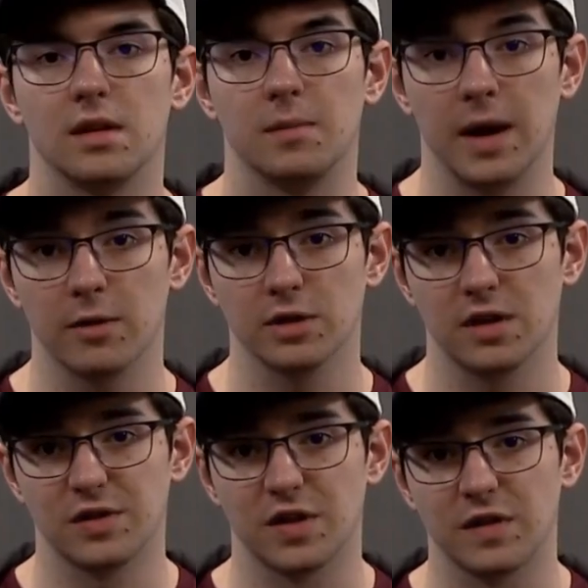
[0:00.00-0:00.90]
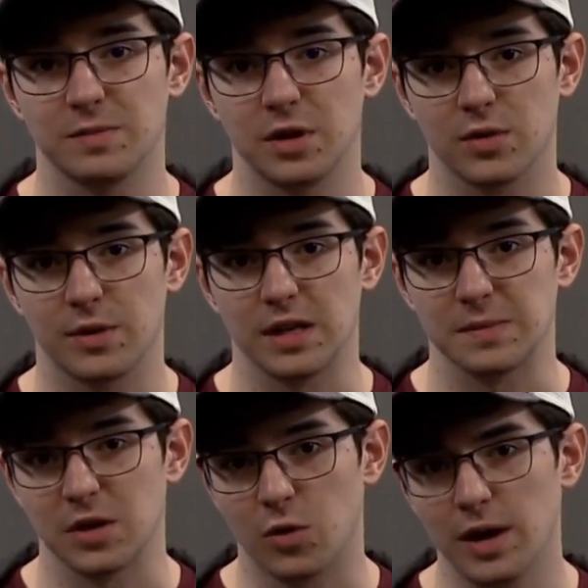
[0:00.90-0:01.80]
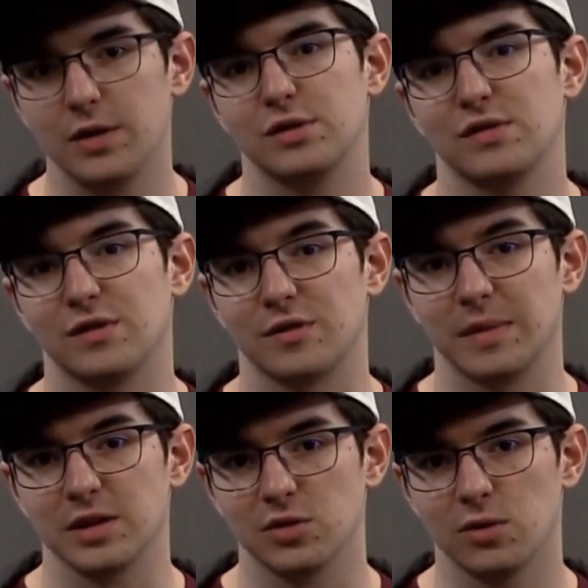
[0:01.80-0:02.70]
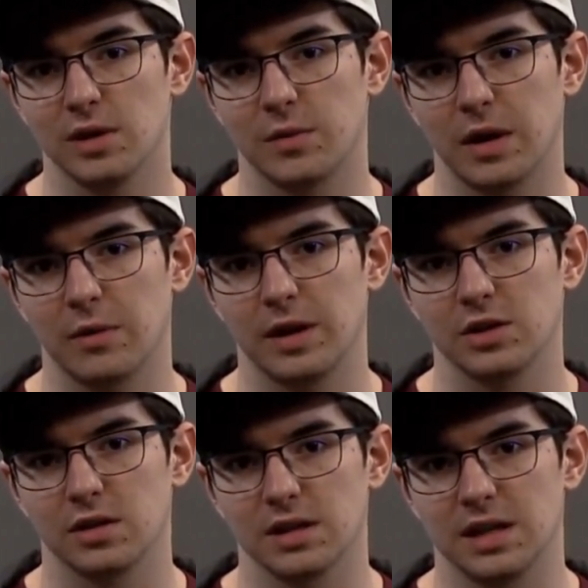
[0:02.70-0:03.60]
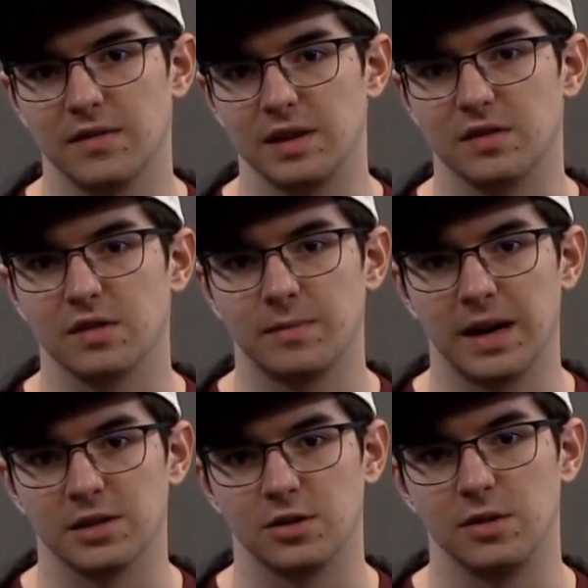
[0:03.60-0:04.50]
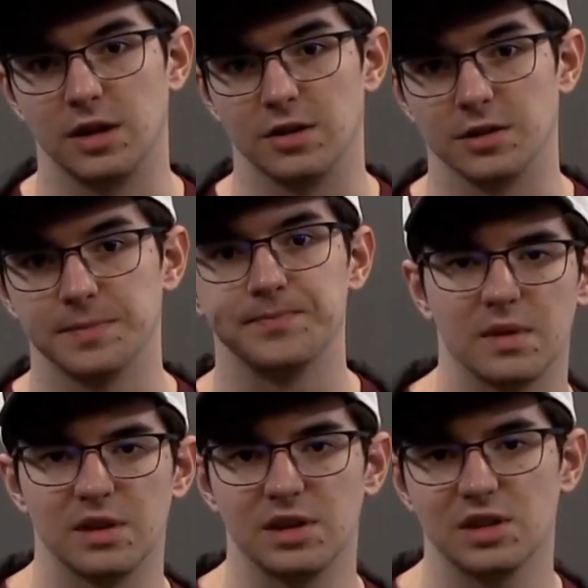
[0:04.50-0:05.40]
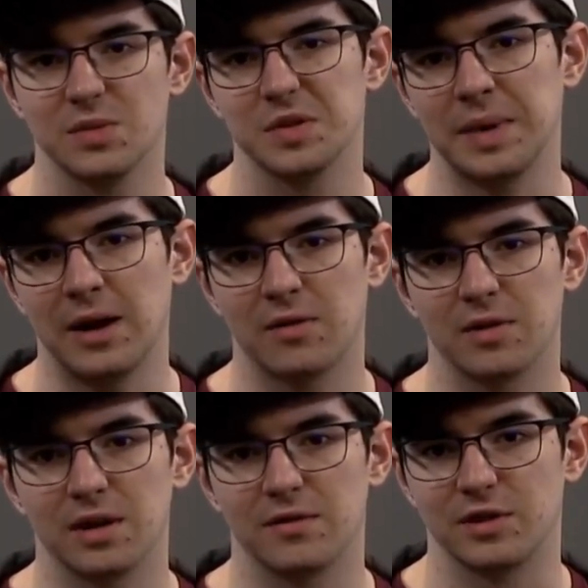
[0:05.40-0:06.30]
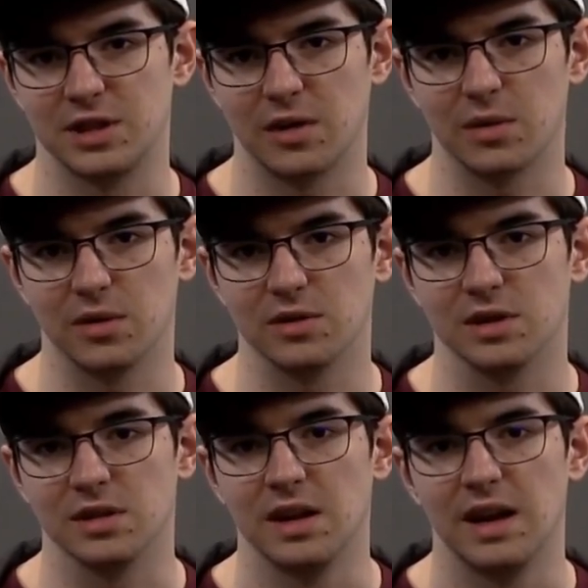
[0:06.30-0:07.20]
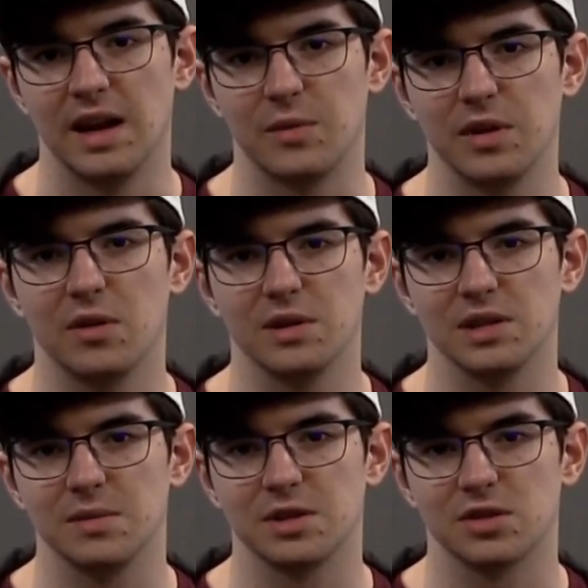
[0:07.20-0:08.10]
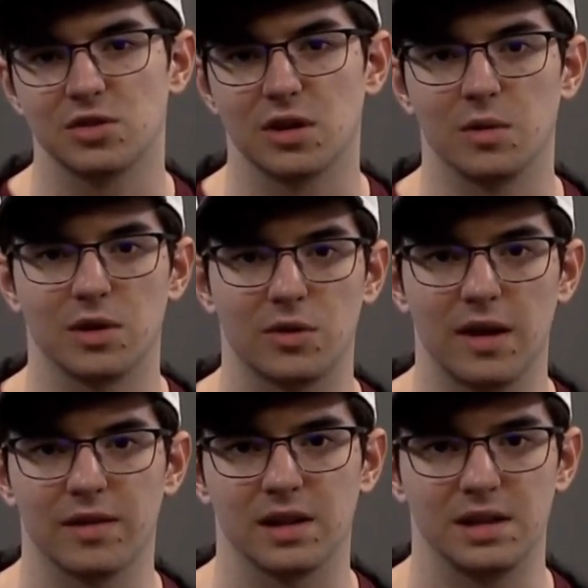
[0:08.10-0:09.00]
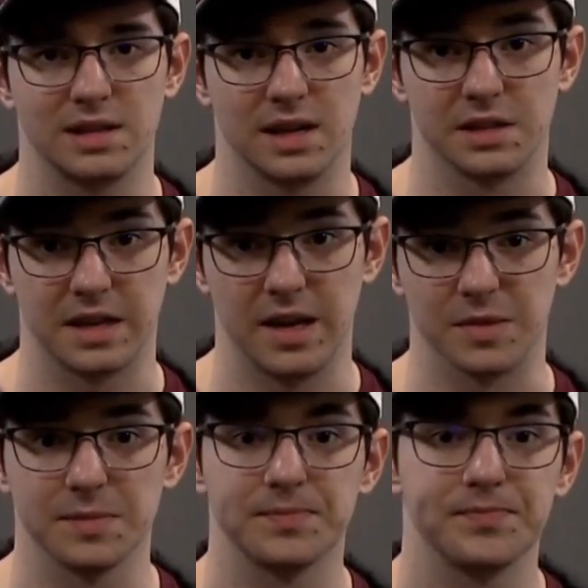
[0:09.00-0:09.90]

The Microsoft Surface Book 3 has been quite useful for my school and recreational activities for the past 2 years. The system is powerful enough for general uses and really only seems to struggle with graphically intense games.